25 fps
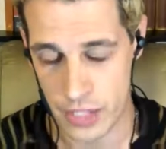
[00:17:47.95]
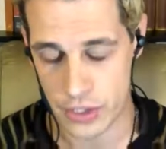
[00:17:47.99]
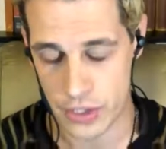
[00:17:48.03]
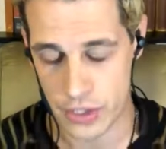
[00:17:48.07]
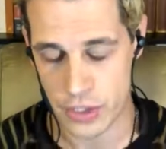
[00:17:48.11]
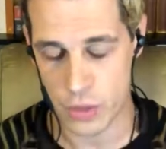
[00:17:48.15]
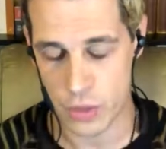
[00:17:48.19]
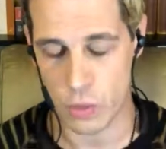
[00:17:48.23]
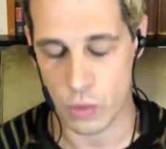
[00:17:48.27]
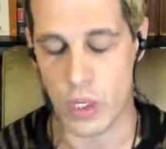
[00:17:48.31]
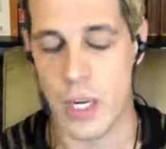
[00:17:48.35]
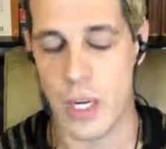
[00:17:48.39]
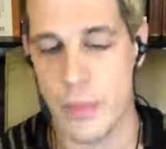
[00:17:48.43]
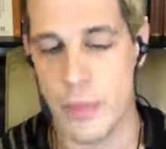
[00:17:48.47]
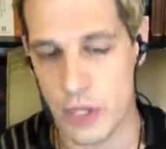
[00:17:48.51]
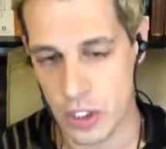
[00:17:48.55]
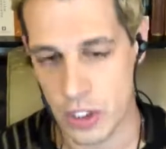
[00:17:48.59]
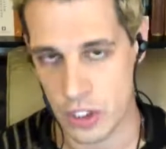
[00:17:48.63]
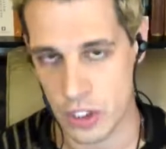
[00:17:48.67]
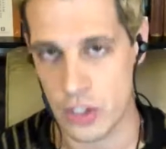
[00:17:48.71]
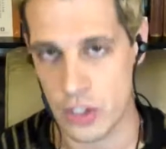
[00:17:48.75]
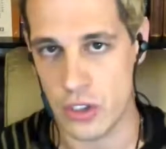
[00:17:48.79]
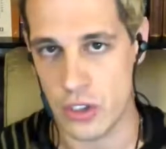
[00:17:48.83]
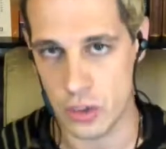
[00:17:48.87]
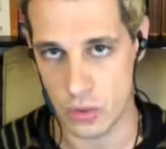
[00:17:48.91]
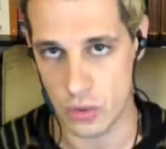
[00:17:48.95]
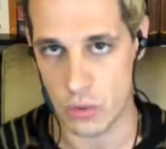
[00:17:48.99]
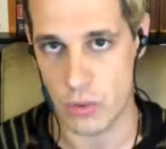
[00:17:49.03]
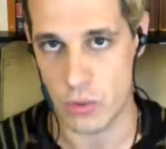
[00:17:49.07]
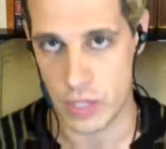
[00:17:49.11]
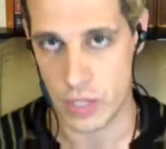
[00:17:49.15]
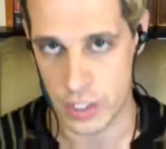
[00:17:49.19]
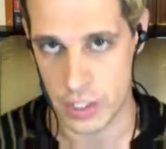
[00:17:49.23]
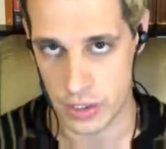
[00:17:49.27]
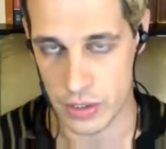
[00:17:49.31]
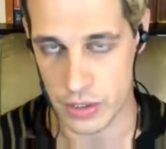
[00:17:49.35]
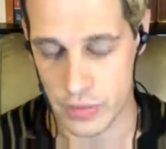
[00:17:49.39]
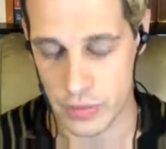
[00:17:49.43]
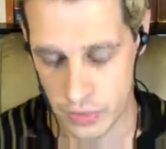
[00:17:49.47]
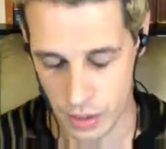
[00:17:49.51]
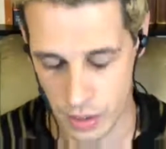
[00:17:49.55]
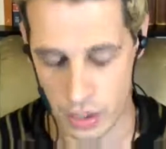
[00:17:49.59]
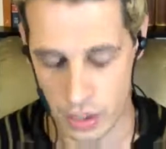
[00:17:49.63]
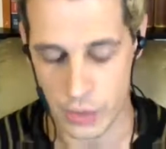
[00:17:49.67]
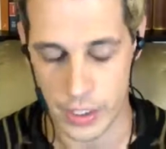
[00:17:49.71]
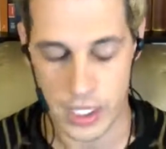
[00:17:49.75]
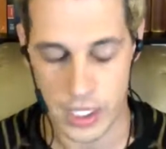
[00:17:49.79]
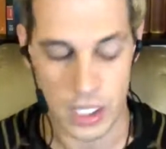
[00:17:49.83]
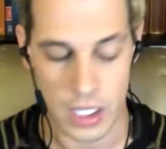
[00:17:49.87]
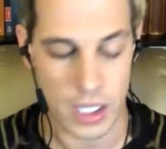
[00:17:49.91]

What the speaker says: So what I'm going to do is the following.